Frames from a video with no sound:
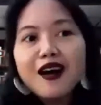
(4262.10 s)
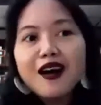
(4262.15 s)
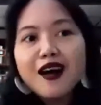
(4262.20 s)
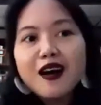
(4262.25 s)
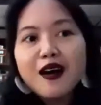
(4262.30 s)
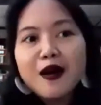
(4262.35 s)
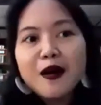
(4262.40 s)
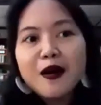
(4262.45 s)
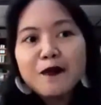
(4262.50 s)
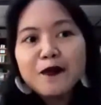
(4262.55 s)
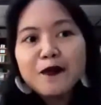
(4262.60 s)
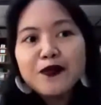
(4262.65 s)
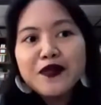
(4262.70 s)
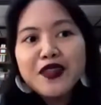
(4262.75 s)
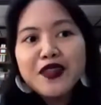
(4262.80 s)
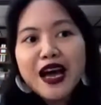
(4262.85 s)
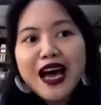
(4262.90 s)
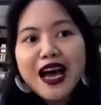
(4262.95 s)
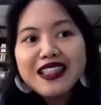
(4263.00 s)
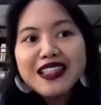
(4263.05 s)
uh,
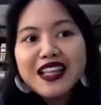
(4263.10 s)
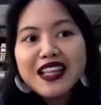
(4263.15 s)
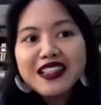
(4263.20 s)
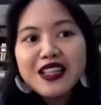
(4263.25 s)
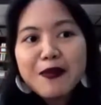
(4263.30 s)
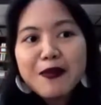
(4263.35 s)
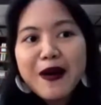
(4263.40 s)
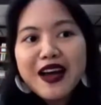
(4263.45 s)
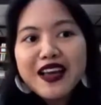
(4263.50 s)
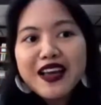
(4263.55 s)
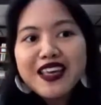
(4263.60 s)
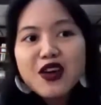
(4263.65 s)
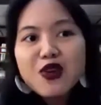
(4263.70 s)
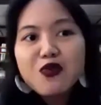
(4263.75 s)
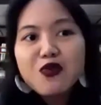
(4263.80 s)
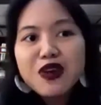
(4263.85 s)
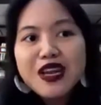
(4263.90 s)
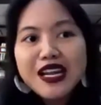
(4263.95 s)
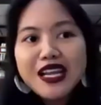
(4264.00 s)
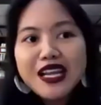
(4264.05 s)

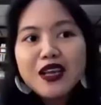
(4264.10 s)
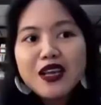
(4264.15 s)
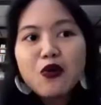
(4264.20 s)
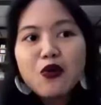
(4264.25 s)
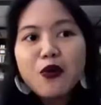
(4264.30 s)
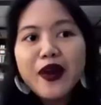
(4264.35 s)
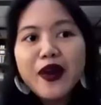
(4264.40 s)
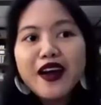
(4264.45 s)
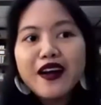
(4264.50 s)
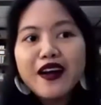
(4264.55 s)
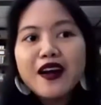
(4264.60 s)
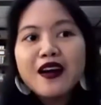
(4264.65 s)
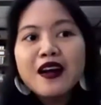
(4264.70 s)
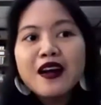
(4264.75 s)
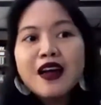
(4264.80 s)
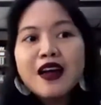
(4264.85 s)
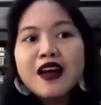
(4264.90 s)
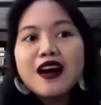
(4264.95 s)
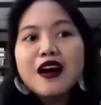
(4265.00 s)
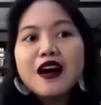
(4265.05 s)
identifying really
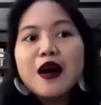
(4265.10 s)
where